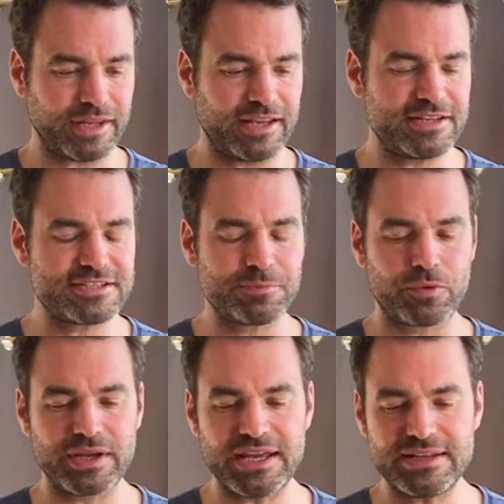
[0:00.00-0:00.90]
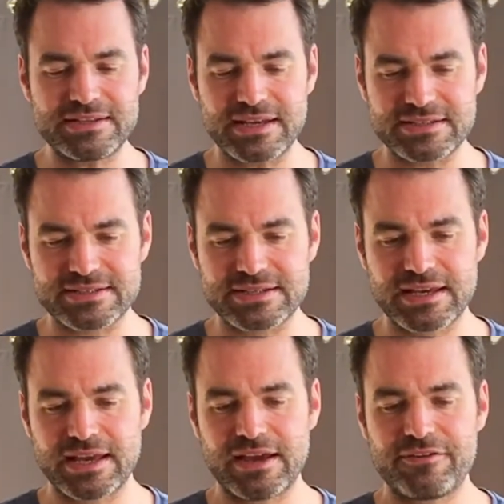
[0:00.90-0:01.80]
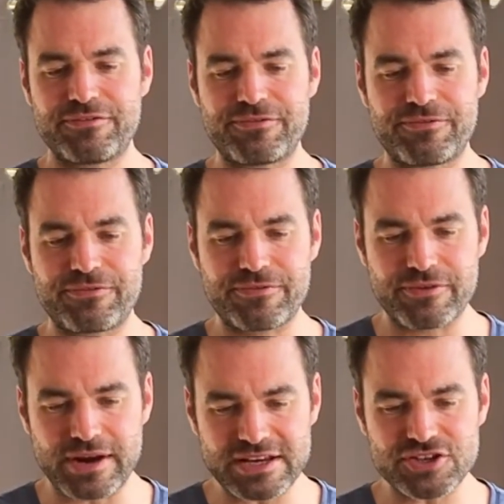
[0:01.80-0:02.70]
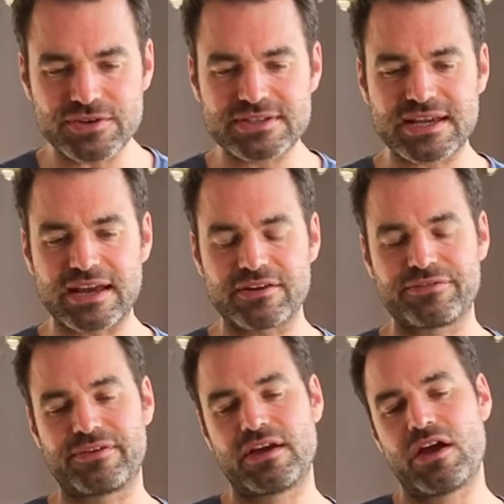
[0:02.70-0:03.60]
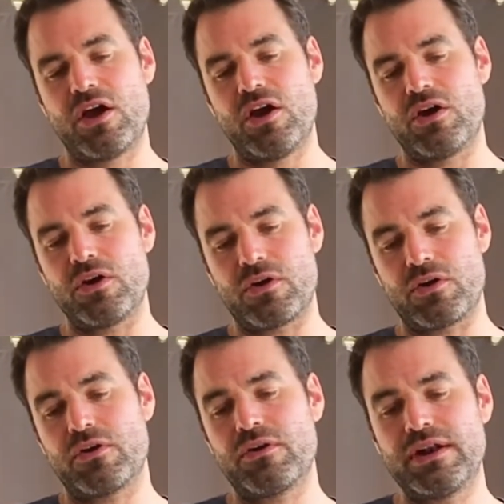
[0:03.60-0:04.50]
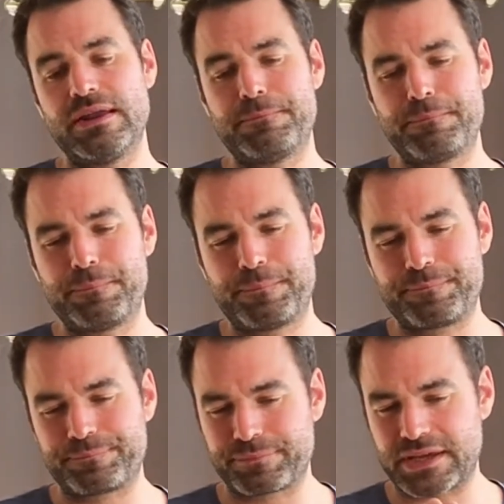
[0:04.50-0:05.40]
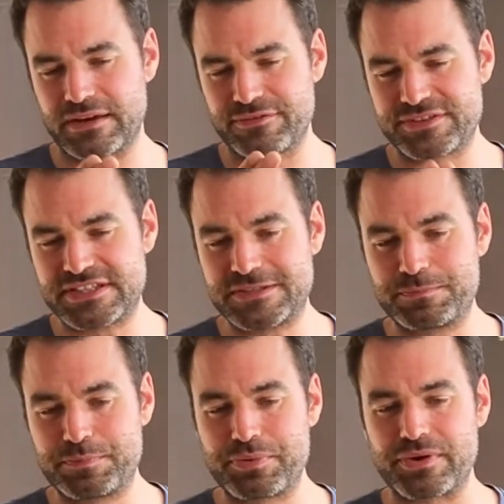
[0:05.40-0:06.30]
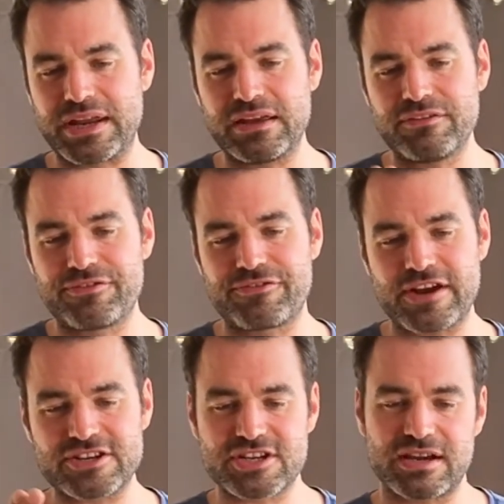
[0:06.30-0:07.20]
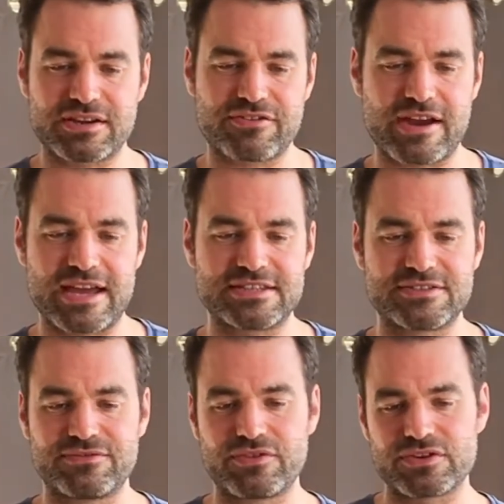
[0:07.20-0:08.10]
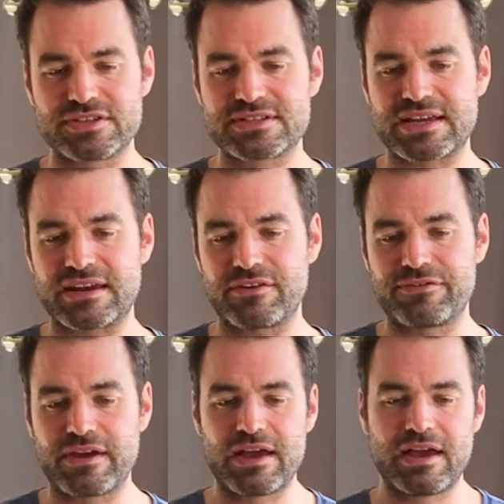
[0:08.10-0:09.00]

in this more intense, fresher. It's kind of early, kind of spring fresh cut grass versus kind of